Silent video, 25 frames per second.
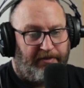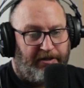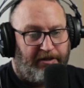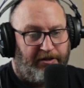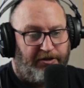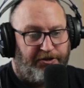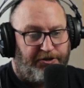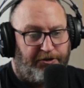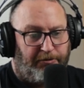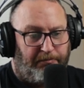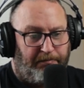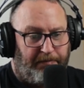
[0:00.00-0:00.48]

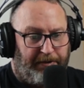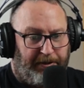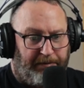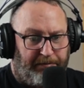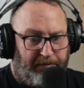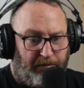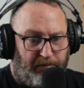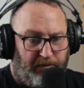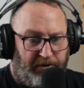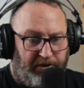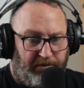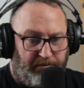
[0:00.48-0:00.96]
some people
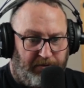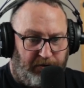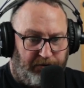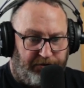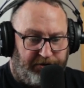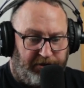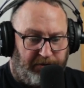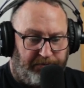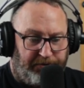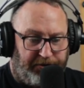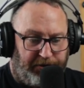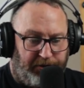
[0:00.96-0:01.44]
want the most
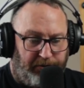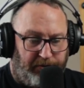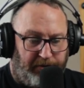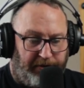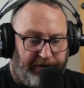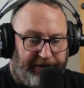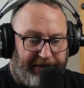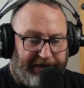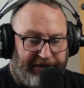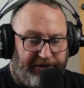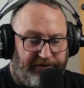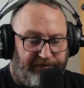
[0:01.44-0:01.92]
obscure
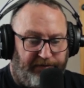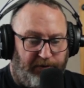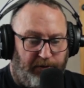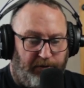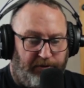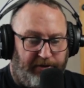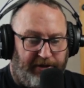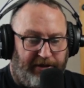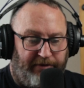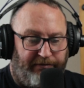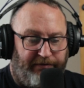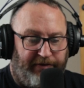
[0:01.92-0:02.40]
things
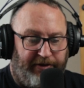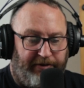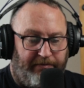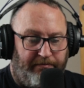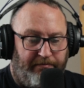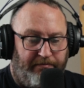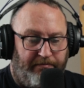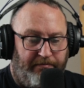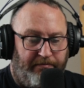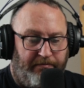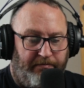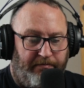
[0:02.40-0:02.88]
photographing.
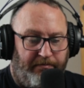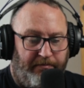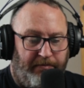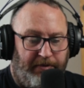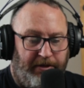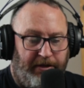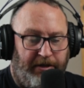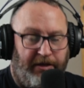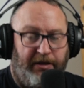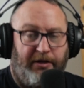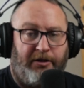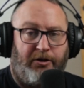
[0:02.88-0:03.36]

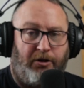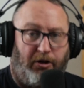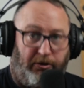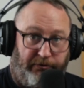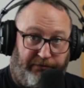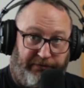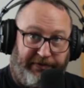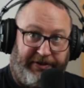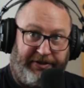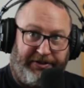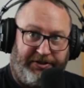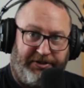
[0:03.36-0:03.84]

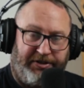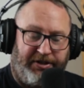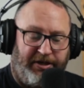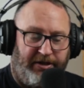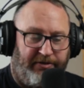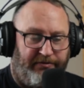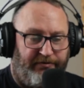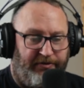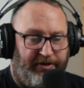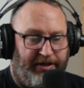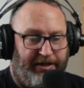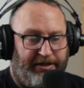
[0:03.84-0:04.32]
Coffins,
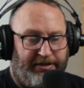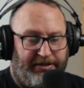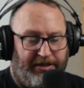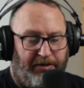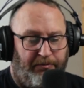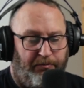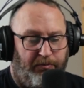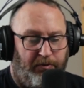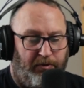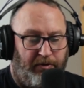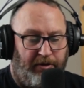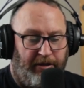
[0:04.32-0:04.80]
for an
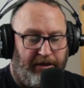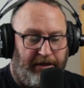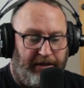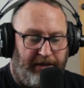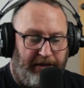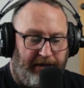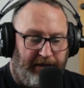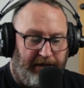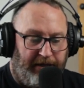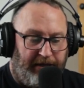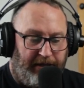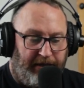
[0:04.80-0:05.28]
example.
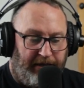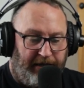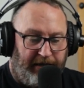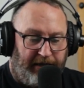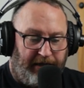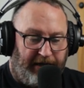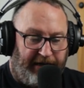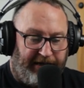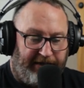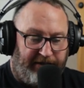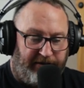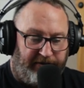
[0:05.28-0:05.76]

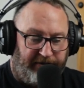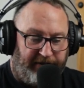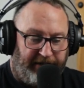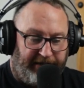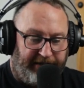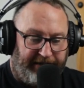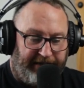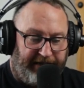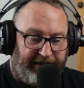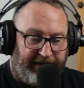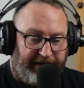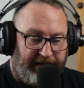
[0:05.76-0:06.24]
I got that
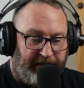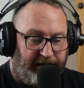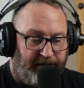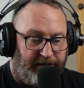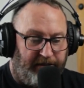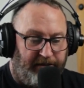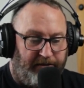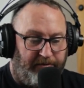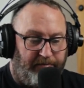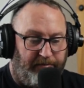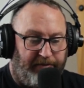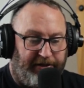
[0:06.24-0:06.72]
gig
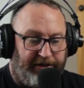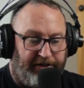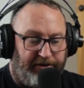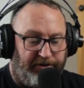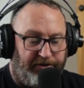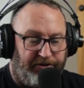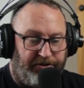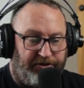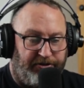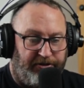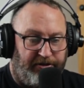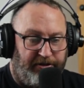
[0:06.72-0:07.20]

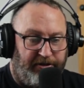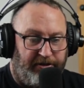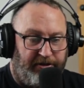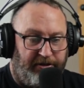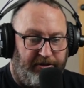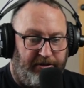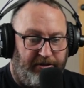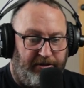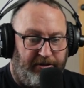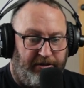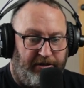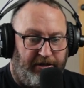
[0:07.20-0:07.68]
because
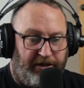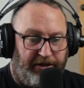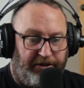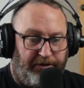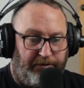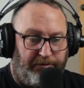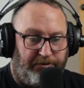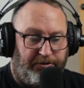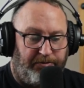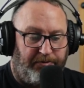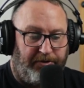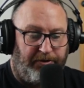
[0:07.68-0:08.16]
I knew
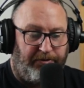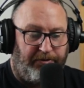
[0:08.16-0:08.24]
somebody